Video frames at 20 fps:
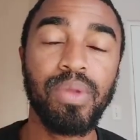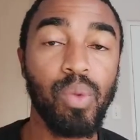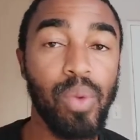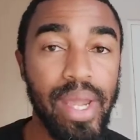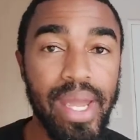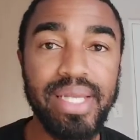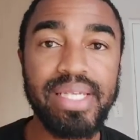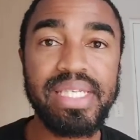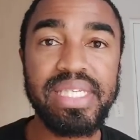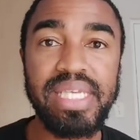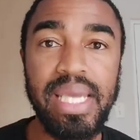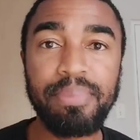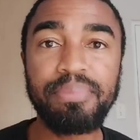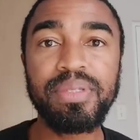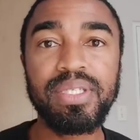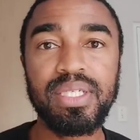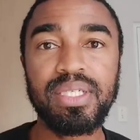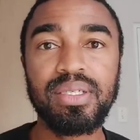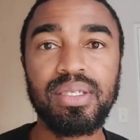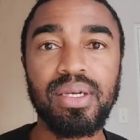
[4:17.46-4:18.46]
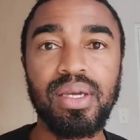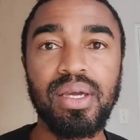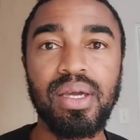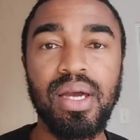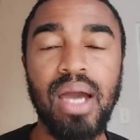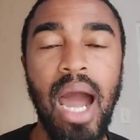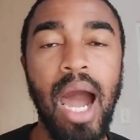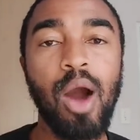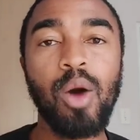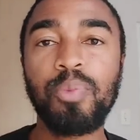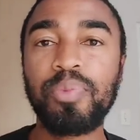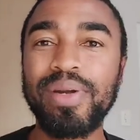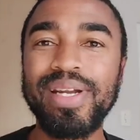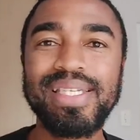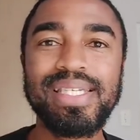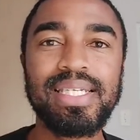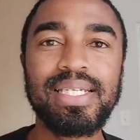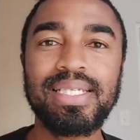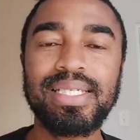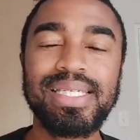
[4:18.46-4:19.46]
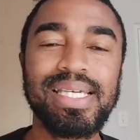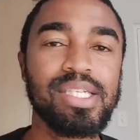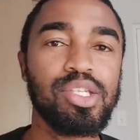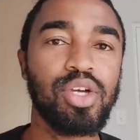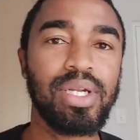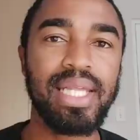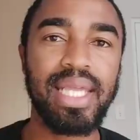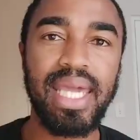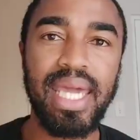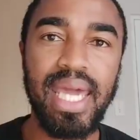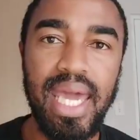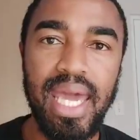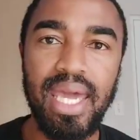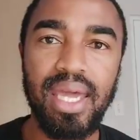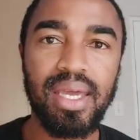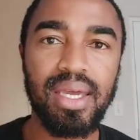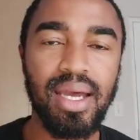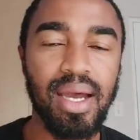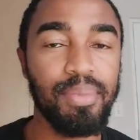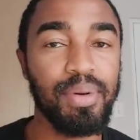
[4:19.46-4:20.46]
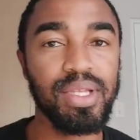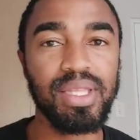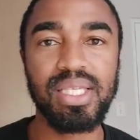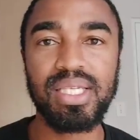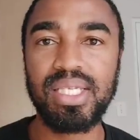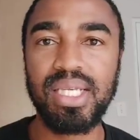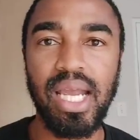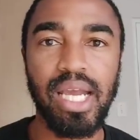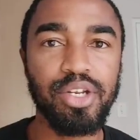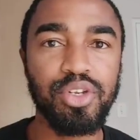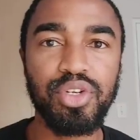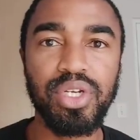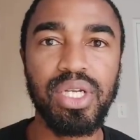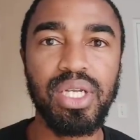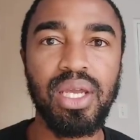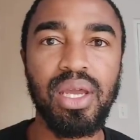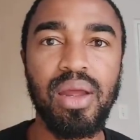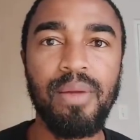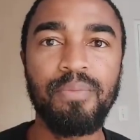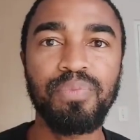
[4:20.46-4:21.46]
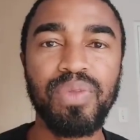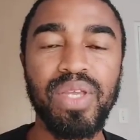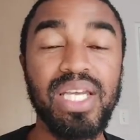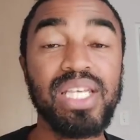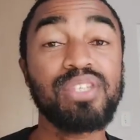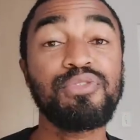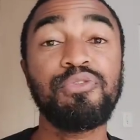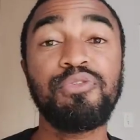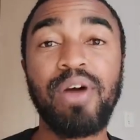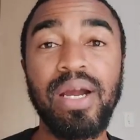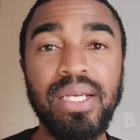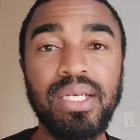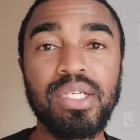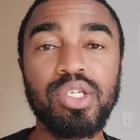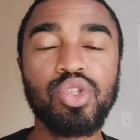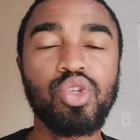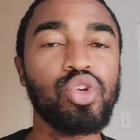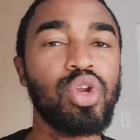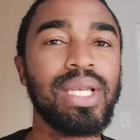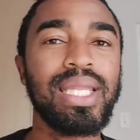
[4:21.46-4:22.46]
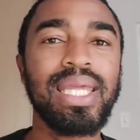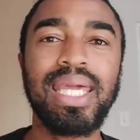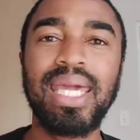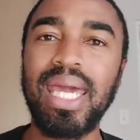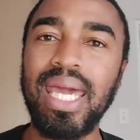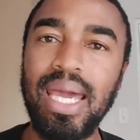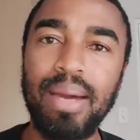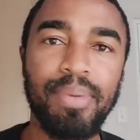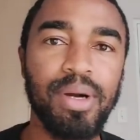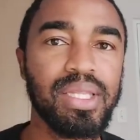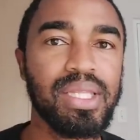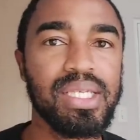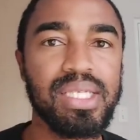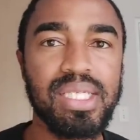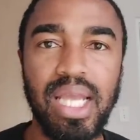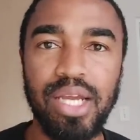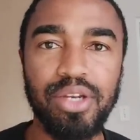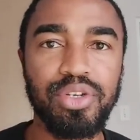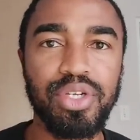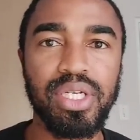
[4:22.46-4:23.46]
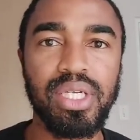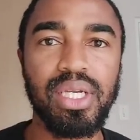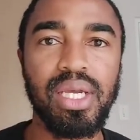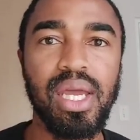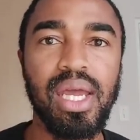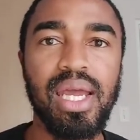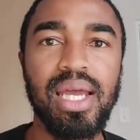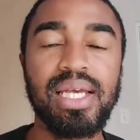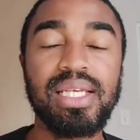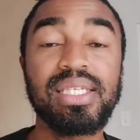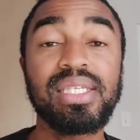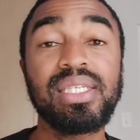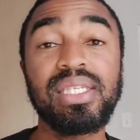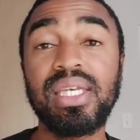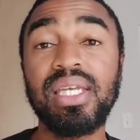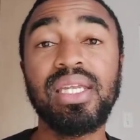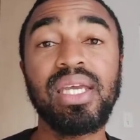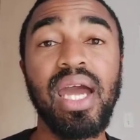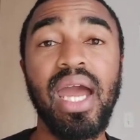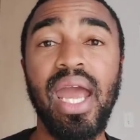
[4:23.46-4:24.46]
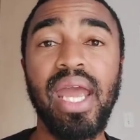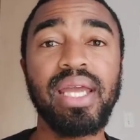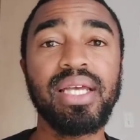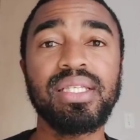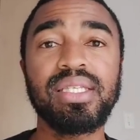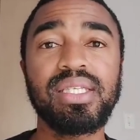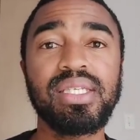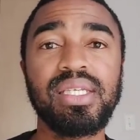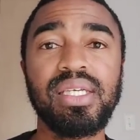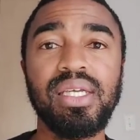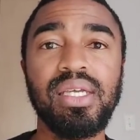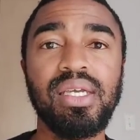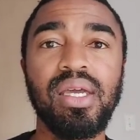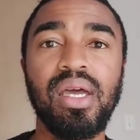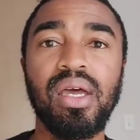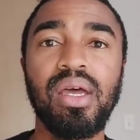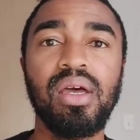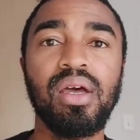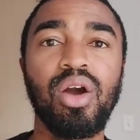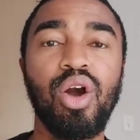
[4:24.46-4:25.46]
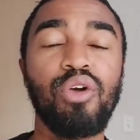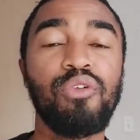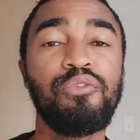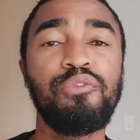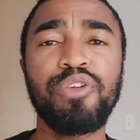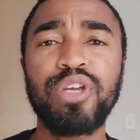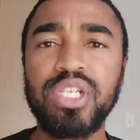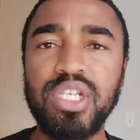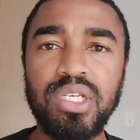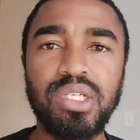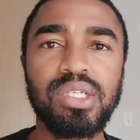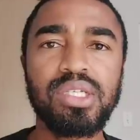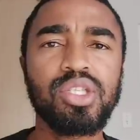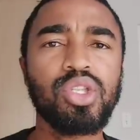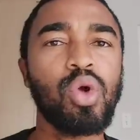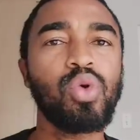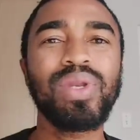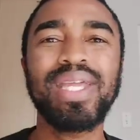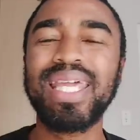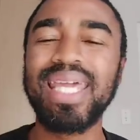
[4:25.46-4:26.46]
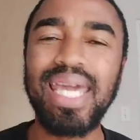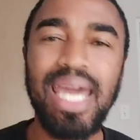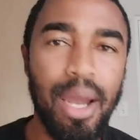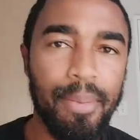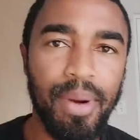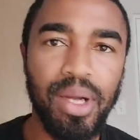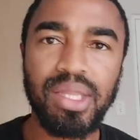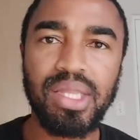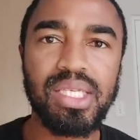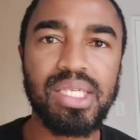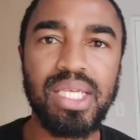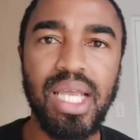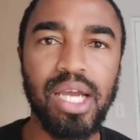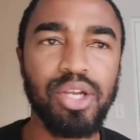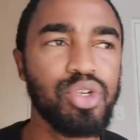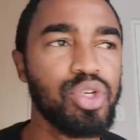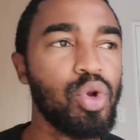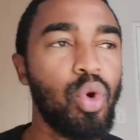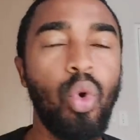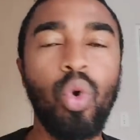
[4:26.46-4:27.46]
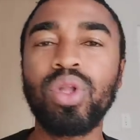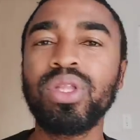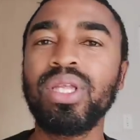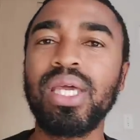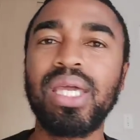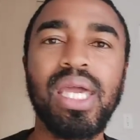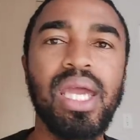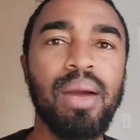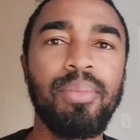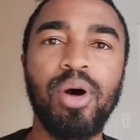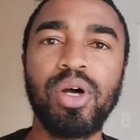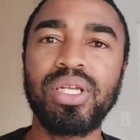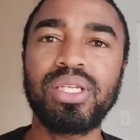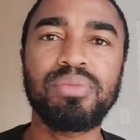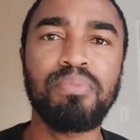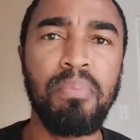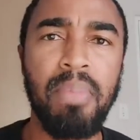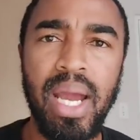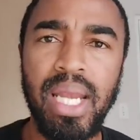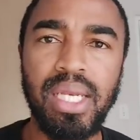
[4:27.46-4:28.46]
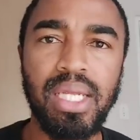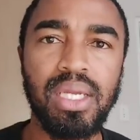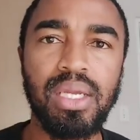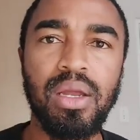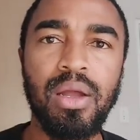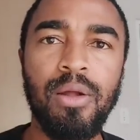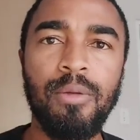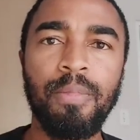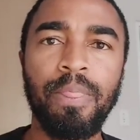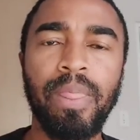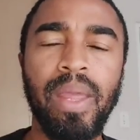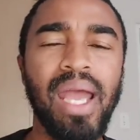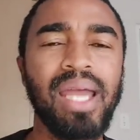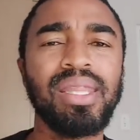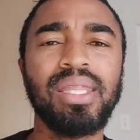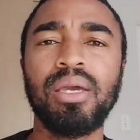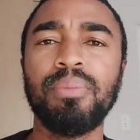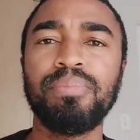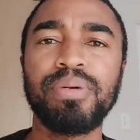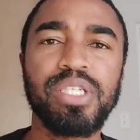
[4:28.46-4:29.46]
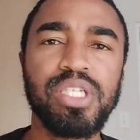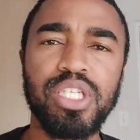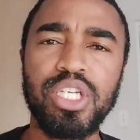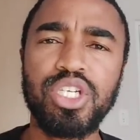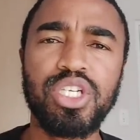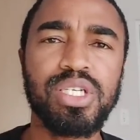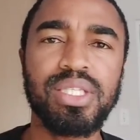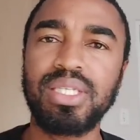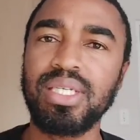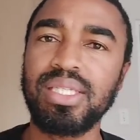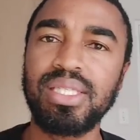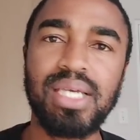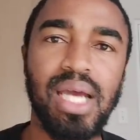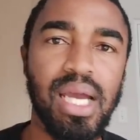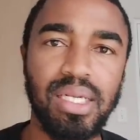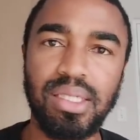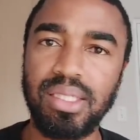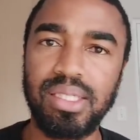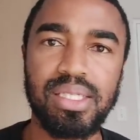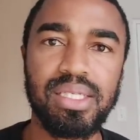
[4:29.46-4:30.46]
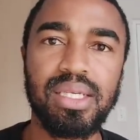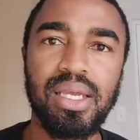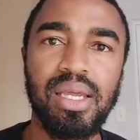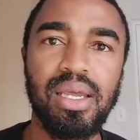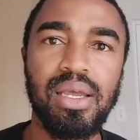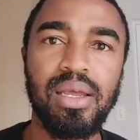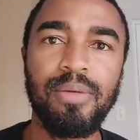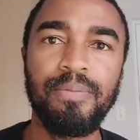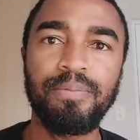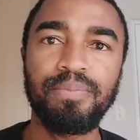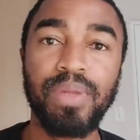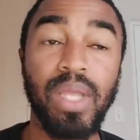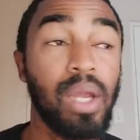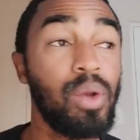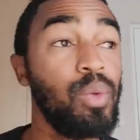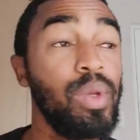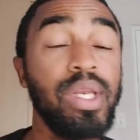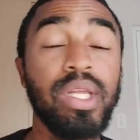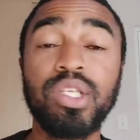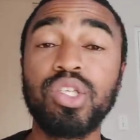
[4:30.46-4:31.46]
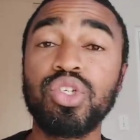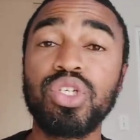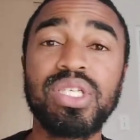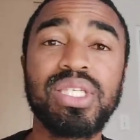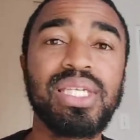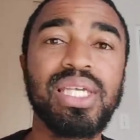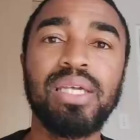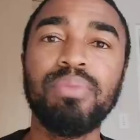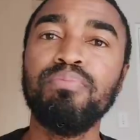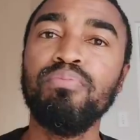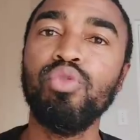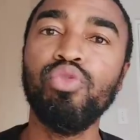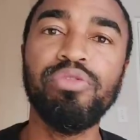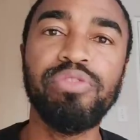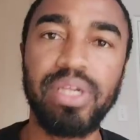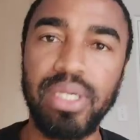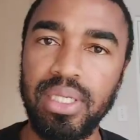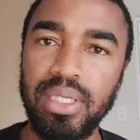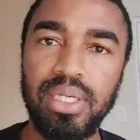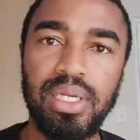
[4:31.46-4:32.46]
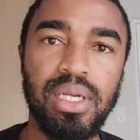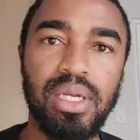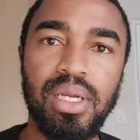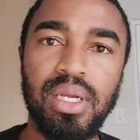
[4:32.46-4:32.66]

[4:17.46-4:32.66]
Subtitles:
We accept our president does not care about this country. His funders do not care about this country. Senior ANC officials don't care about this country. All they care about is money and their positions and titles. And we need to just keep moving.